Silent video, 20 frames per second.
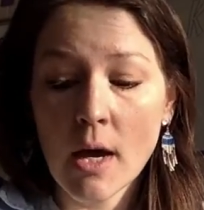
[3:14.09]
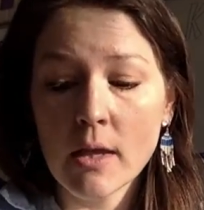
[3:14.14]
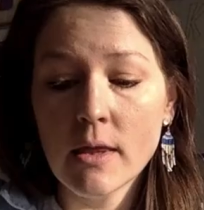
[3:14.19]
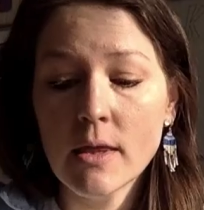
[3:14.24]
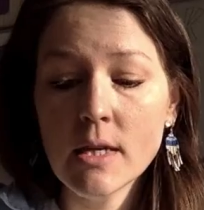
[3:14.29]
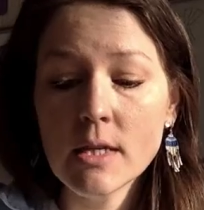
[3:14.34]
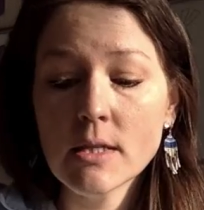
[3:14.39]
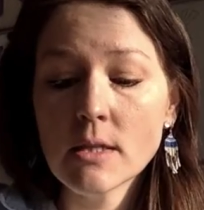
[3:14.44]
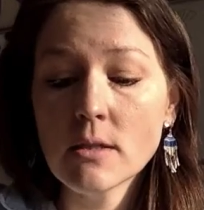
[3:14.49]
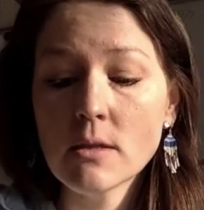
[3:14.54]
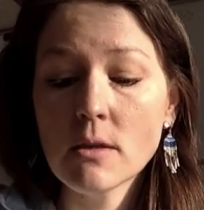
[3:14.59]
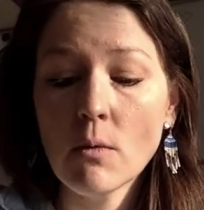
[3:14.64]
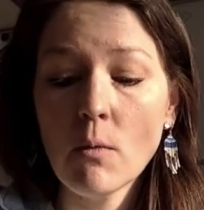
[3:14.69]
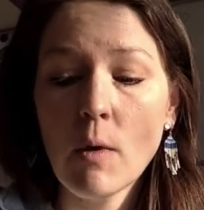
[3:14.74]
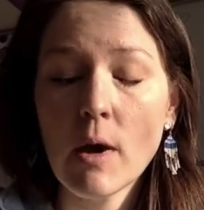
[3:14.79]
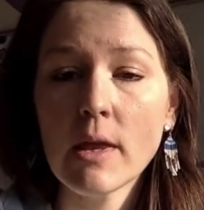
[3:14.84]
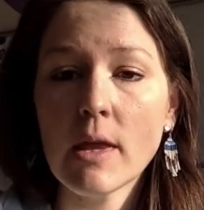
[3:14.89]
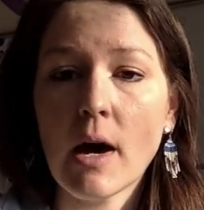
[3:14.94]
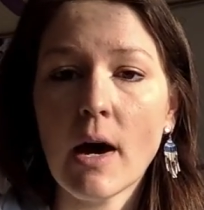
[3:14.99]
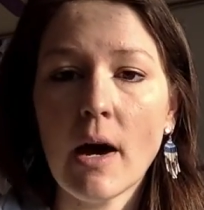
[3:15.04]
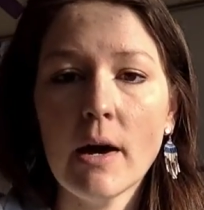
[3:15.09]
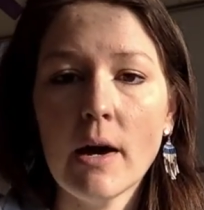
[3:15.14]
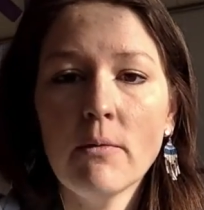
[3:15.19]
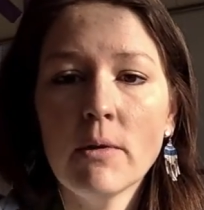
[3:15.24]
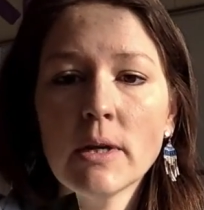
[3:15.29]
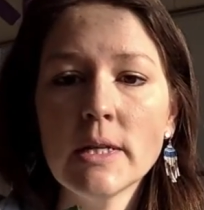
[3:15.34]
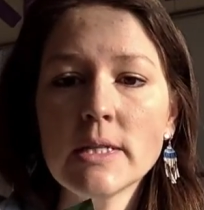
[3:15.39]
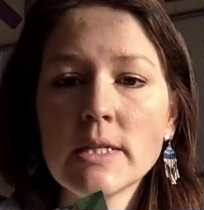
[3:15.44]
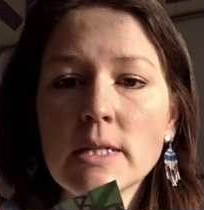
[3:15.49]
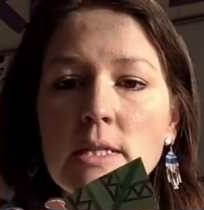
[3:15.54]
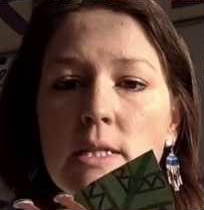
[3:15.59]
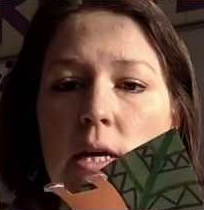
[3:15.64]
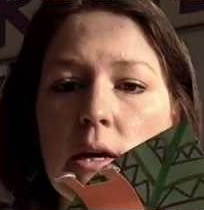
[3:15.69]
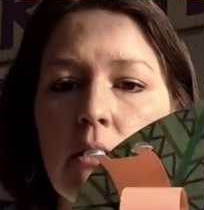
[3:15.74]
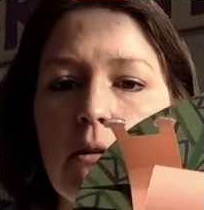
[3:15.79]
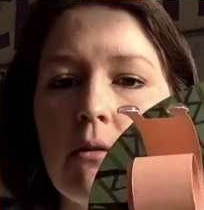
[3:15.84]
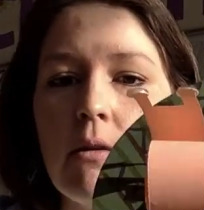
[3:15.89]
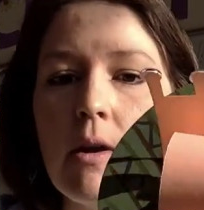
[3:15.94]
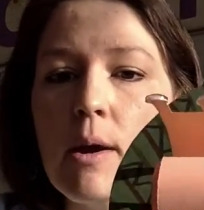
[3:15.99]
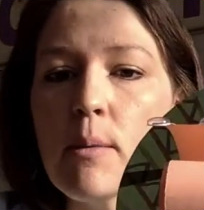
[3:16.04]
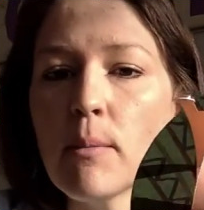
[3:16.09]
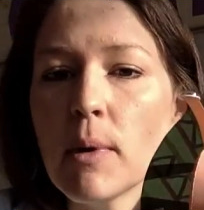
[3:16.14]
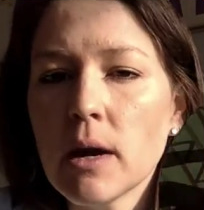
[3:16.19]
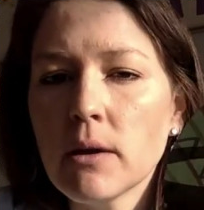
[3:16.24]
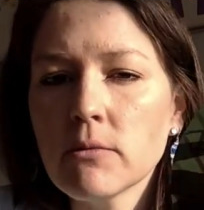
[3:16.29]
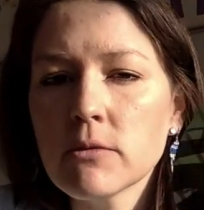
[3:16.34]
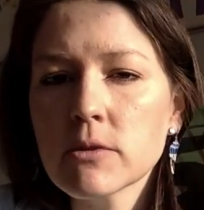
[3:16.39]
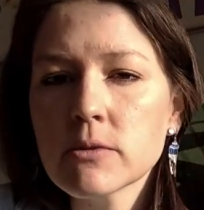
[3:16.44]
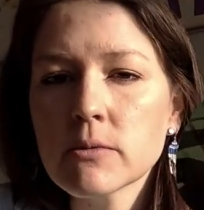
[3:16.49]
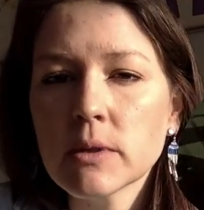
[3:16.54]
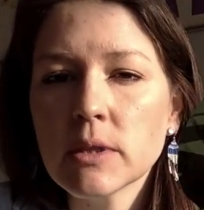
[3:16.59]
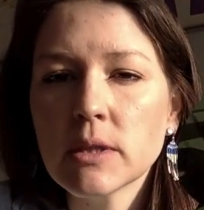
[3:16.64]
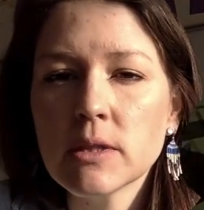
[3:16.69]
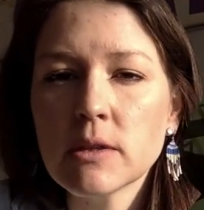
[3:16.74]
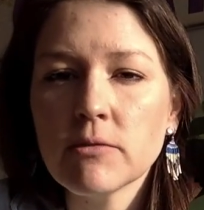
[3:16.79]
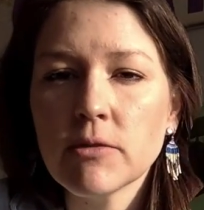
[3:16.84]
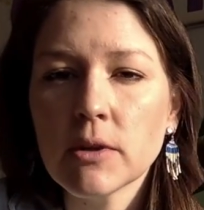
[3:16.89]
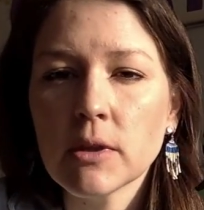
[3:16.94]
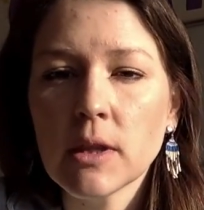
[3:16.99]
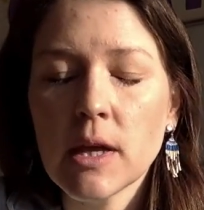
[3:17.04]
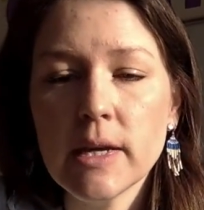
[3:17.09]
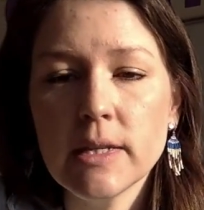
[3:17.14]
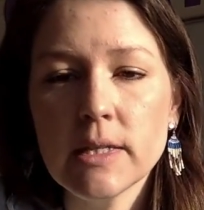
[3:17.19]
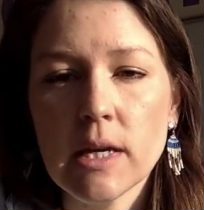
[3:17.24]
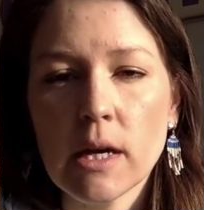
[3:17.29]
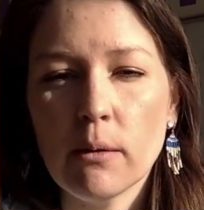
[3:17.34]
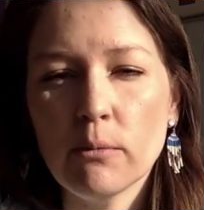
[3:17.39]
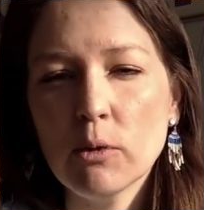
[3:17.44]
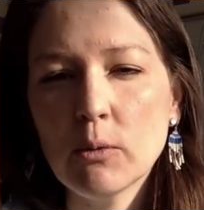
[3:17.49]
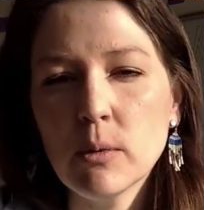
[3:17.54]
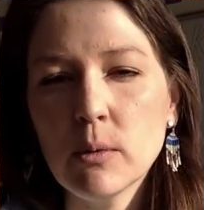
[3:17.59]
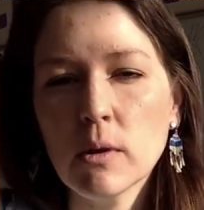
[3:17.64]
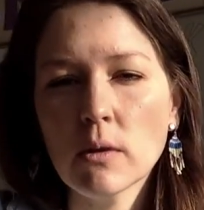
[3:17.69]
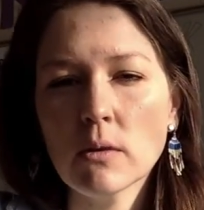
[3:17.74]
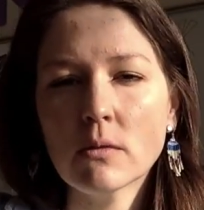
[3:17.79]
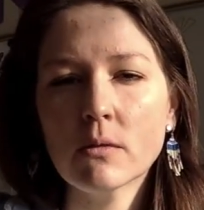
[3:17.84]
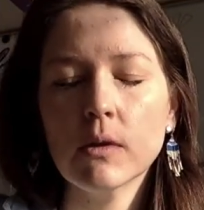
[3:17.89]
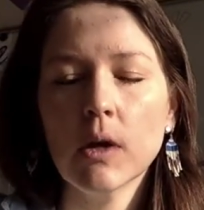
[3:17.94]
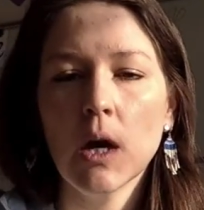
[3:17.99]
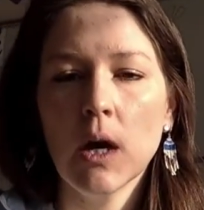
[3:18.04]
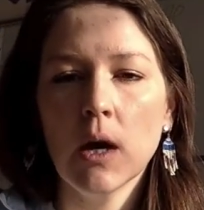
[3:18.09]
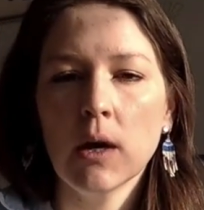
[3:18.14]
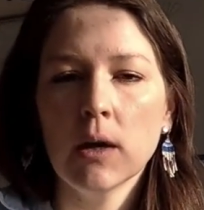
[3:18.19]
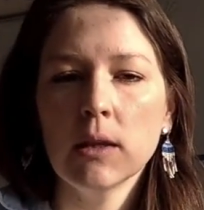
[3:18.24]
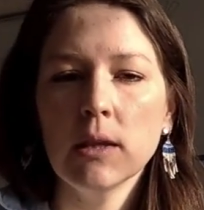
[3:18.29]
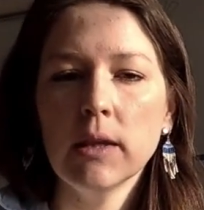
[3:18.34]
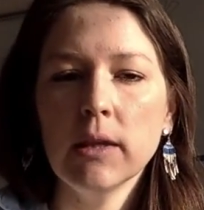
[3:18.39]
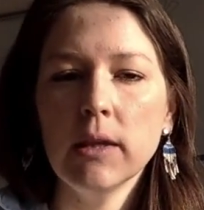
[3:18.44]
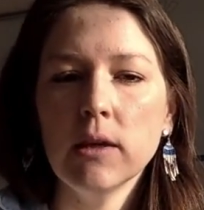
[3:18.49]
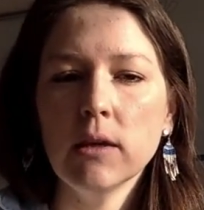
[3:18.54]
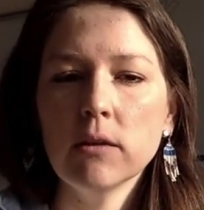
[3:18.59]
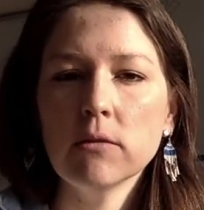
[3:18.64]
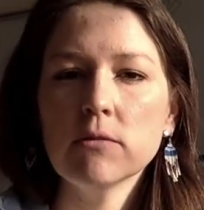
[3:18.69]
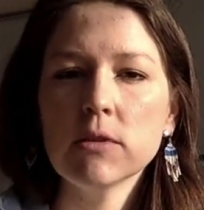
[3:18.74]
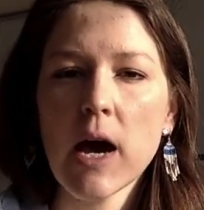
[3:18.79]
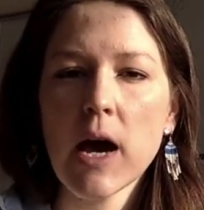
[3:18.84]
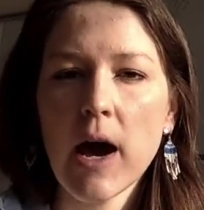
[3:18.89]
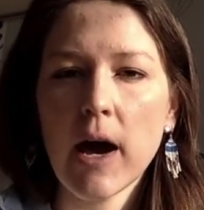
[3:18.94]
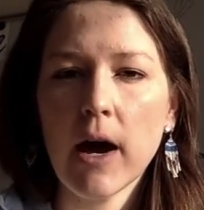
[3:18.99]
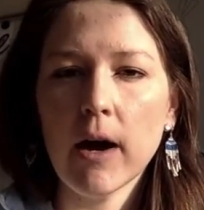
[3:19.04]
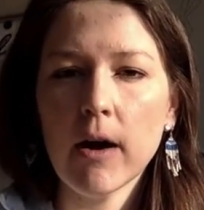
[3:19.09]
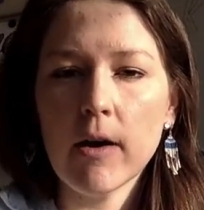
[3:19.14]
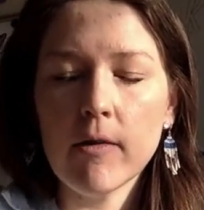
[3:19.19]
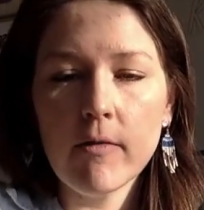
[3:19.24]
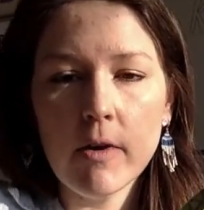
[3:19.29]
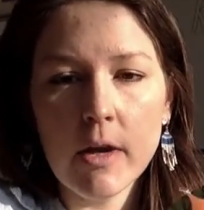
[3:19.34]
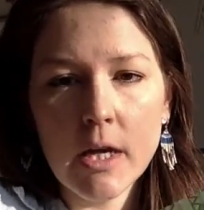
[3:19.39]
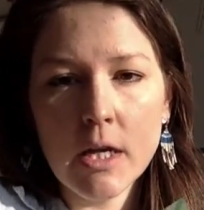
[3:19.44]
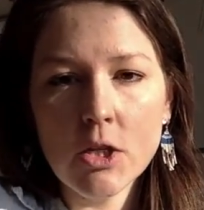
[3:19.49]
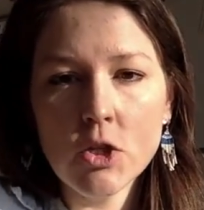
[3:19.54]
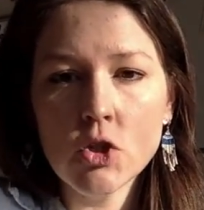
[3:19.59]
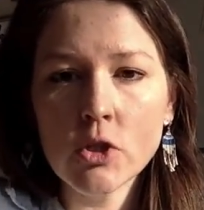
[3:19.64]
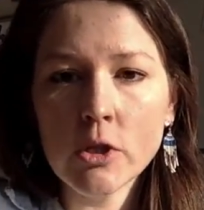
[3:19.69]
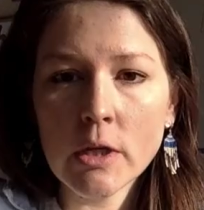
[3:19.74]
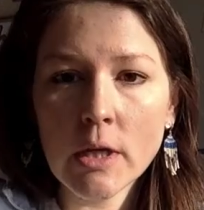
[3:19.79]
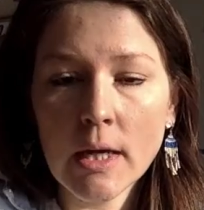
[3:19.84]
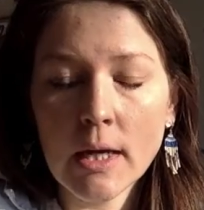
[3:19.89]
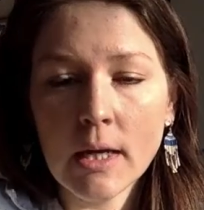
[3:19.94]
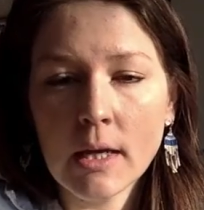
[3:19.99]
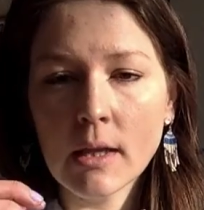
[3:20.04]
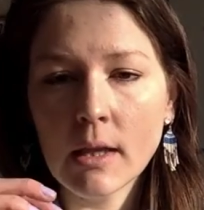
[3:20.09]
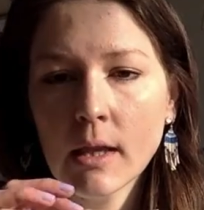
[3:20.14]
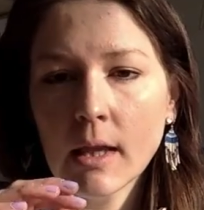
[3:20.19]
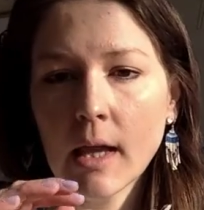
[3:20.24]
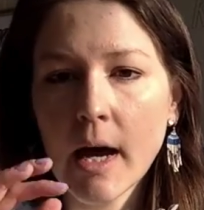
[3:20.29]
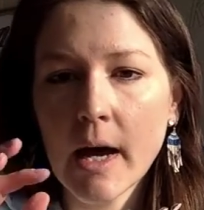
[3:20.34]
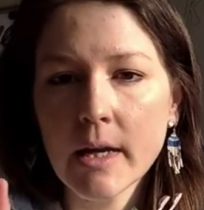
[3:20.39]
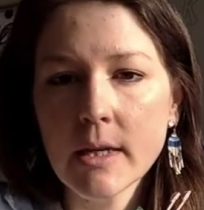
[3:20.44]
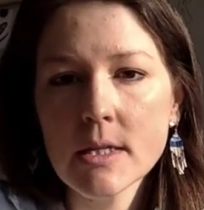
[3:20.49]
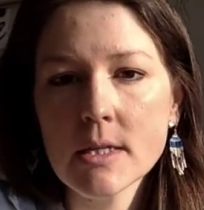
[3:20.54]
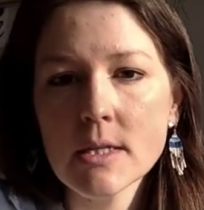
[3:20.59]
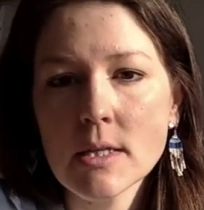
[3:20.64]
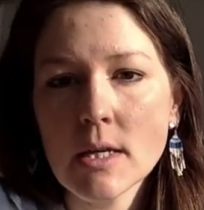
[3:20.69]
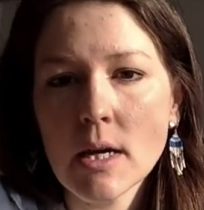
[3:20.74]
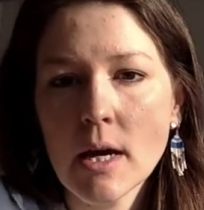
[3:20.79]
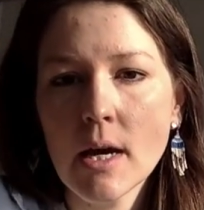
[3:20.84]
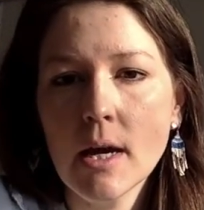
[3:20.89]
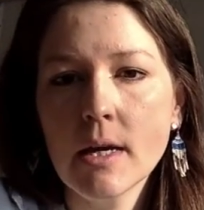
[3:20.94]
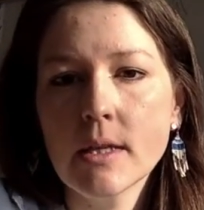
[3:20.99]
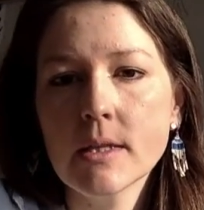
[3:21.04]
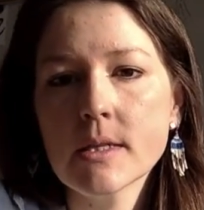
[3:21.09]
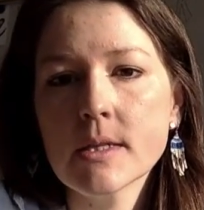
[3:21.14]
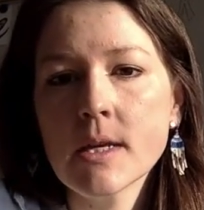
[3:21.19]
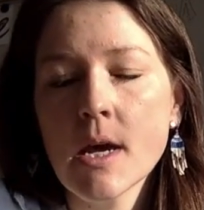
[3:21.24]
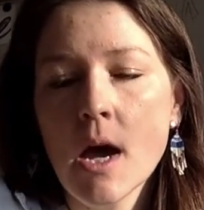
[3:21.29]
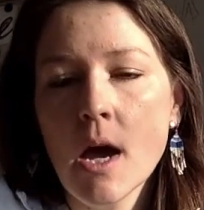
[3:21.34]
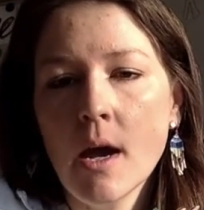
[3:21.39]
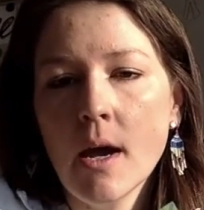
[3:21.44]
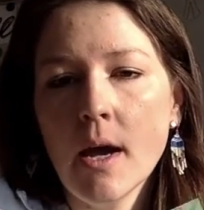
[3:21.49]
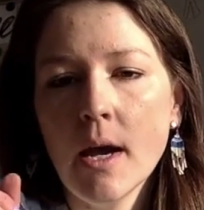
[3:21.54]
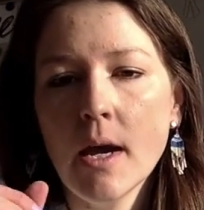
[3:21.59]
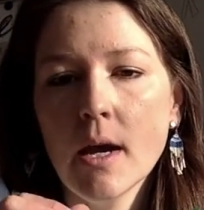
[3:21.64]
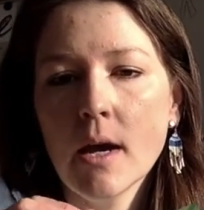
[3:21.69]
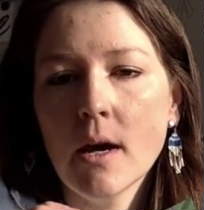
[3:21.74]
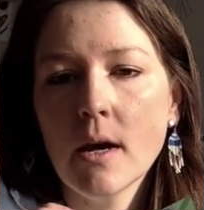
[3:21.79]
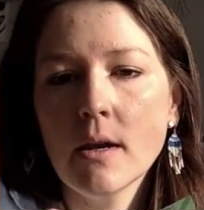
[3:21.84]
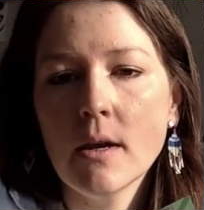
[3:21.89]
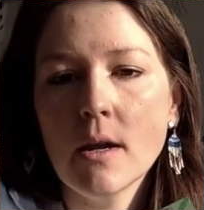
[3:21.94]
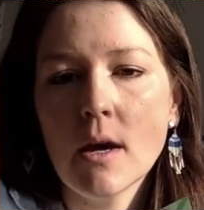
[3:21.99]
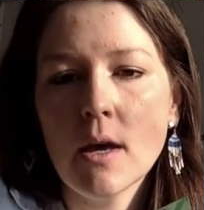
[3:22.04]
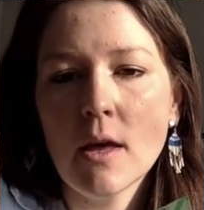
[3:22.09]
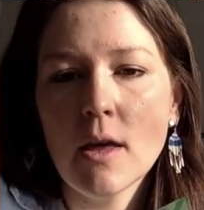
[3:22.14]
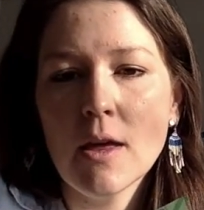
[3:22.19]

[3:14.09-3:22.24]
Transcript: This is the way that I wanted to decorate. Mine was with different line types because leaves have intricate line designs and